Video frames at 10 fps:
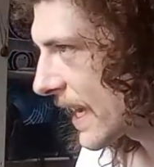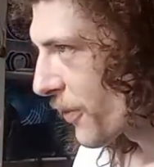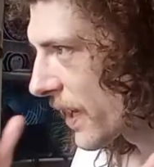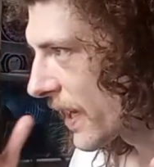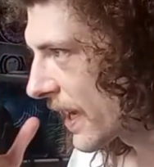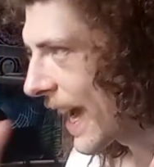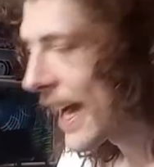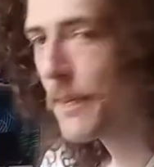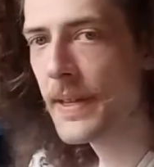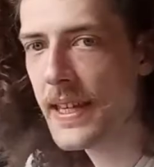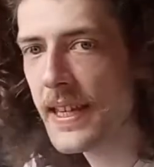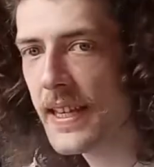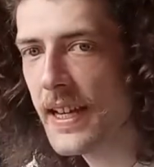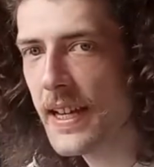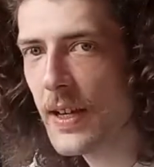we're happy,
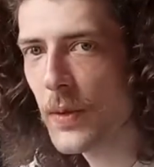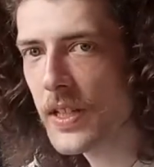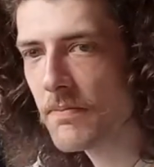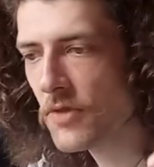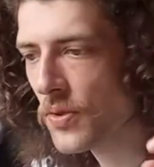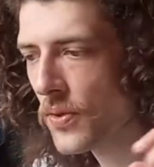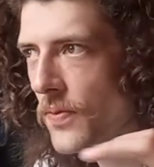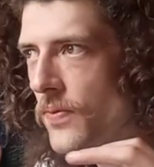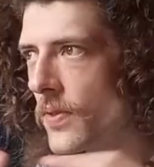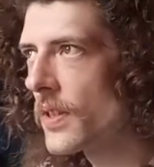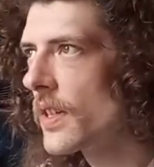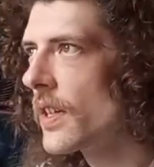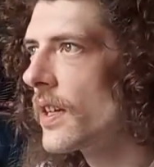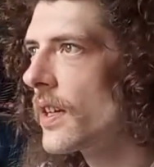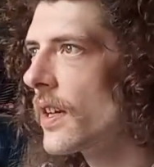we're sort of,
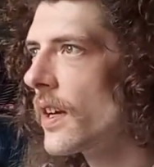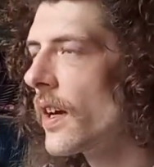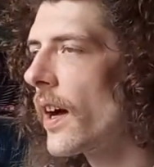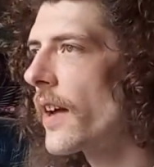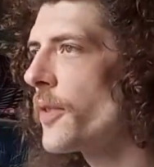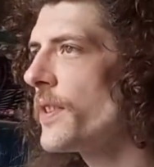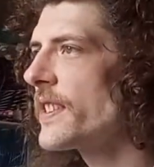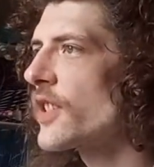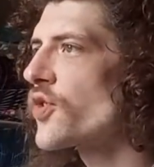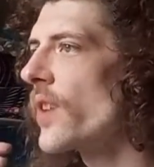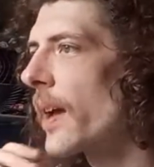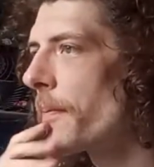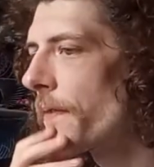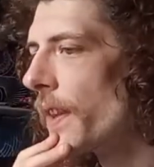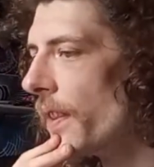I don't want to say
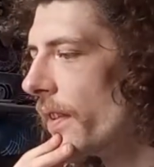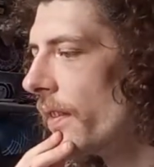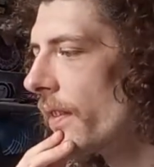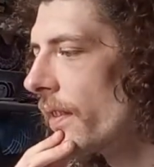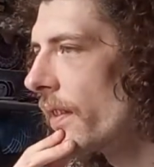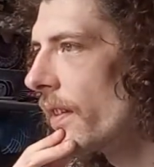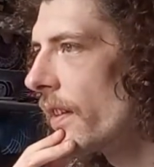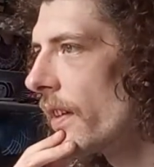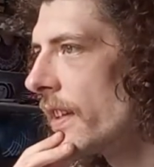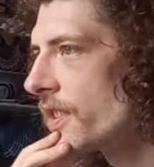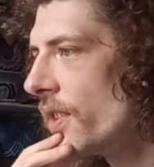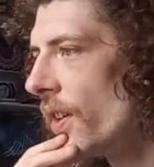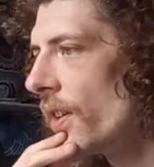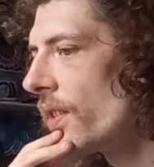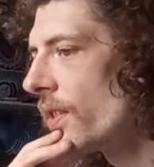triumphant. It's not